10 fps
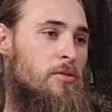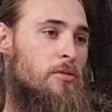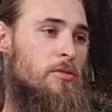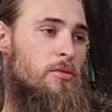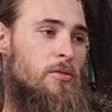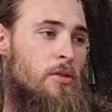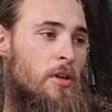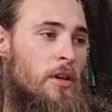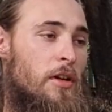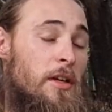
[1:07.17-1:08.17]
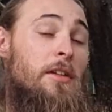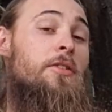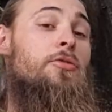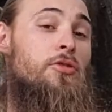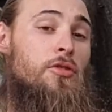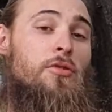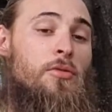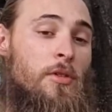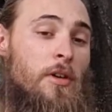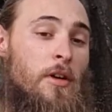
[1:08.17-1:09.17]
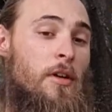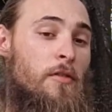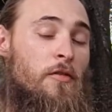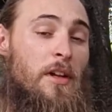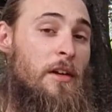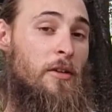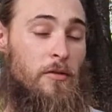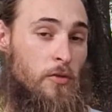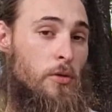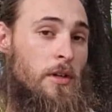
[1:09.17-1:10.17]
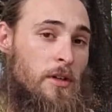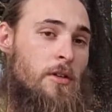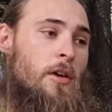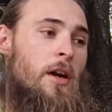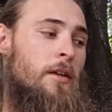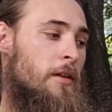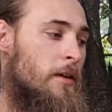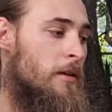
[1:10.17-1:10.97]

to get used to the feeling of doing a grind.